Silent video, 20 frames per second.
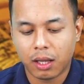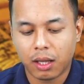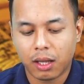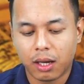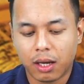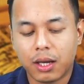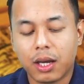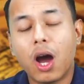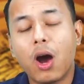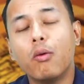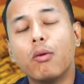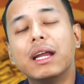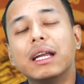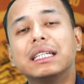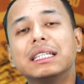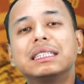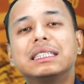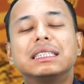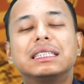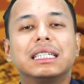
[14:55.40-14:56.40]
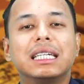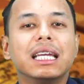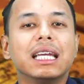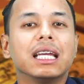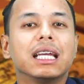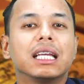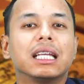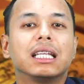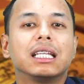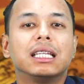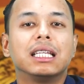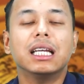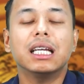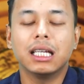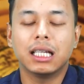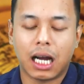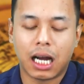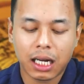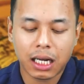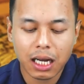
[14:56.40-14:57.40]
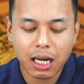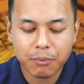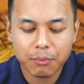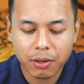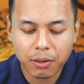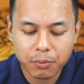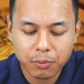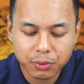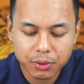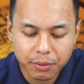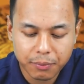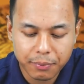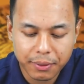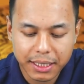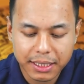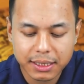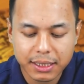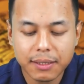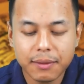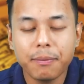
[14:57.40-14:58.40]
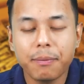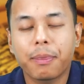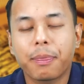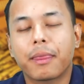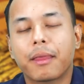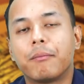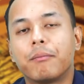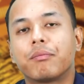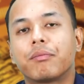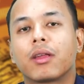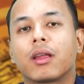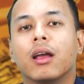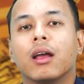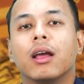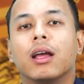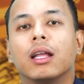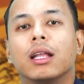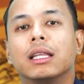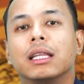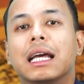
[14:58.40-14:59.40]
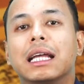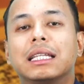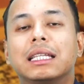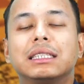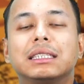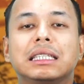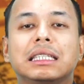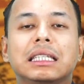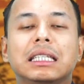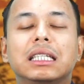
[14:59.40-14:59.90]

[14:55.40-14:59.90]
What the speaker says: Now let us see the Ganga-Brahmaputra Basin, that is in the